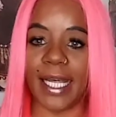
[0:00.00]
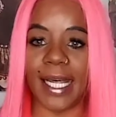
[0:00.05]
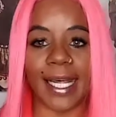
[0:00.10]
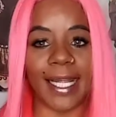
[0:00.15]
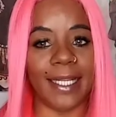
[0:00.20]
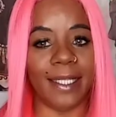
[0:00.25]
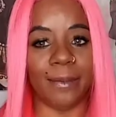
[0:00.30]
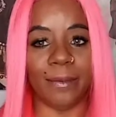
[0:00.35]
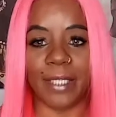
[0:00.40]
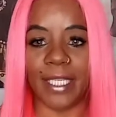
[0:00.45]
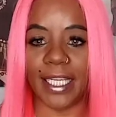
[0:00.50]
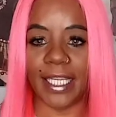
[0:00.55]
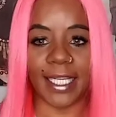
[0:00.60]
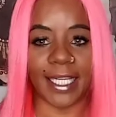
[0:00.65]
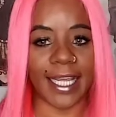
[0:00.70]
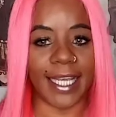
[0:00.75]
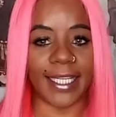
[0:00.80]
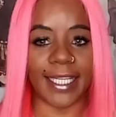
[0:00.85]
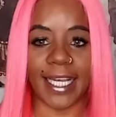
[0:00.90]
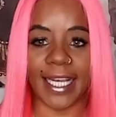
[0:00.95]
Hottie Wig,
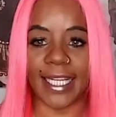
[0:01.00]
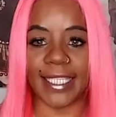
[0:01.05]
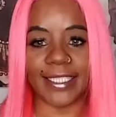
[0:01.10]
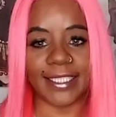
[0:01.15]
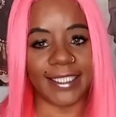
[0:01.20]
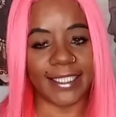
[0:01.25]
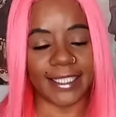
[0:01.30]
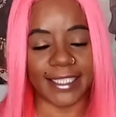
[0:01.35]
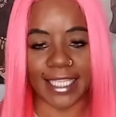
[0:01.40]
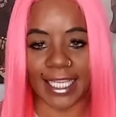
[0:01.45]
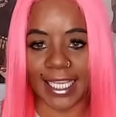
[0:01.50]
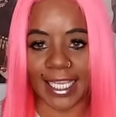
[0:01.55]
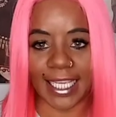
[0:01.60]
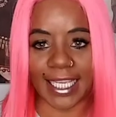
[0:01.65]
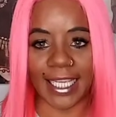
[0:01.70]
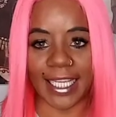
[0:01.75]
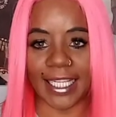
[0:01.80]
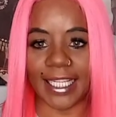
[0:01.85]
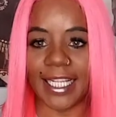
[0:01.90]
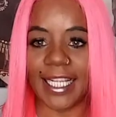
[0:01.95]
like I
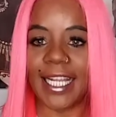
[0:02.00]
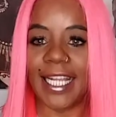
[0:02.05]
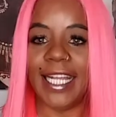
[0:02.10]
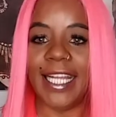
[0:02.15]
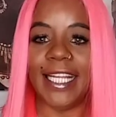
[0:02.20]
said.